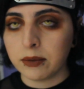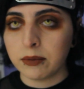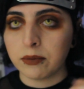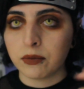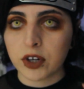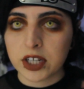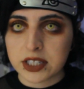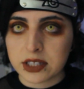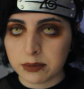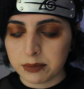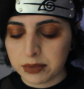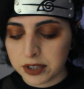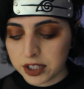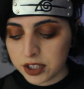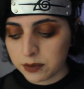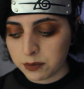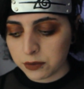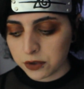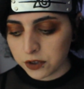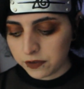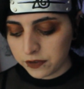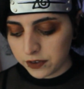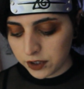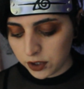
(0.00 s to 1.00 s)
Rest in peace,
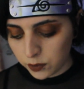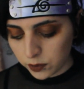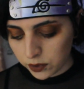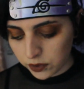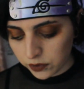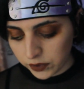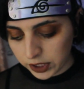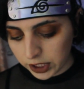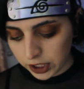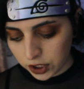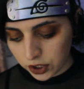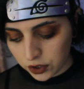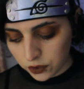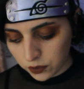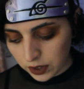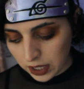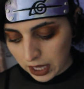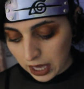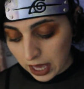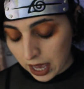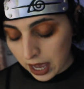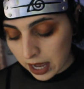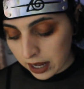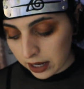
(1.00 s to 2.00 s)
Murphy, you were a really cute
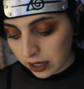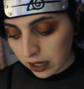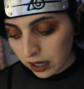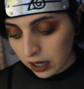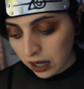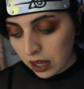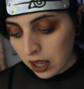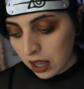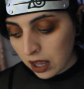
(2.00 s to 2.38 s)
cat.